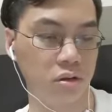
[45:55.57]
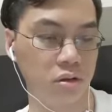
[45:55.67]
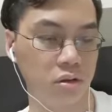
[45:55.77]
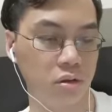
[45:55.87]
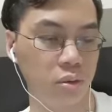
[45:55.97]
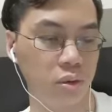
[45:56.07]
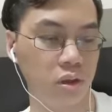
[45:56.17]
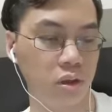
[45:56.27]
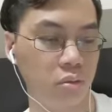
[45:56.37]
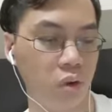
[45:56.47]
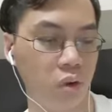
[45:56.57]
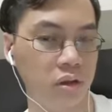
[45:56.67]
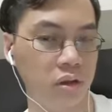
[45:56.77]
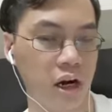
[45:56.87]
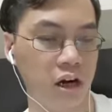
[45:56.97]
to be more in
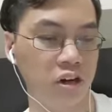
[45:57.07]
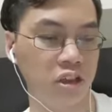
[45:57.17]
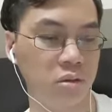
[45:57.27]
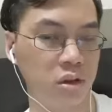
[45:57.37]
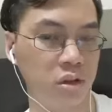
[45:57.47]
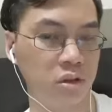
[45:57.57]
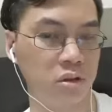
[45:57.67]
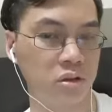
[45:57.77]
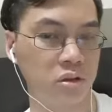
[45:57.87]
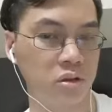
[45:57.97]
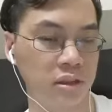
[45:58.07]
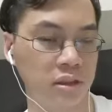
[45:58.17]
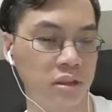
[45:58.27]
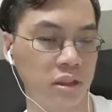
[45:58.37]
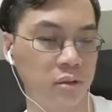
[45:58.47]
the hundreds because that's
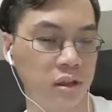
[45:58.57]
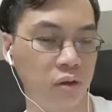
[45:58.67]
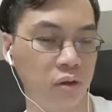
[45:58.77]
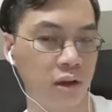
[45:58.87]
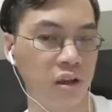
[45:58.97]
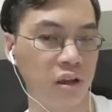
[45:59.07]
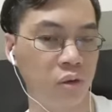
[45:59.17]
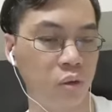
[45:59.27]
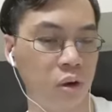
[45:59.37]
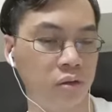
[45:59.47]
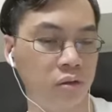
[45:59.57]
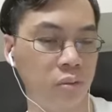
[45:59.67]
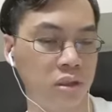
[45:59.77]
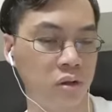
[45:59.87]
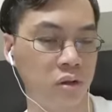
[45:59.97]
something you definitely want
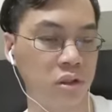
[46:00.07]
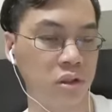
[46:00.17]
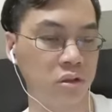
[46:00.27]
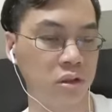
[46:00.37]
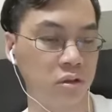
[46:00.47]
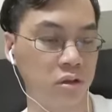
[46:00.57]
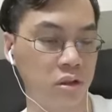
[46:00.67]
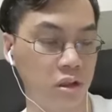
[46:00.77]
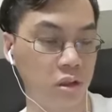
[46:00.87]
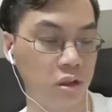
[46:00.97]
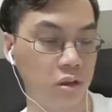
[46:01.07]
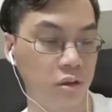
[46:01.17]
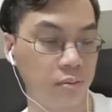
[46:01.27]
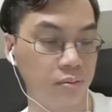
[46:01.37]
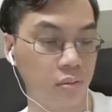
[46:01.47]
based on these results
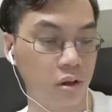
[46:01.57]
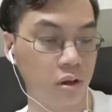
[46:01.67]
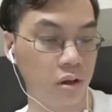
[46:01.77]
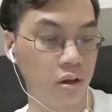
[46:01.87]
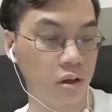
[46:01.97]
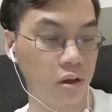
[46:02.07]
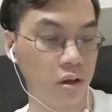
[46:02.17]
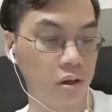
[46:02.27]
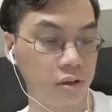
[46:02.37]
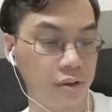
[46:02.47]
uh,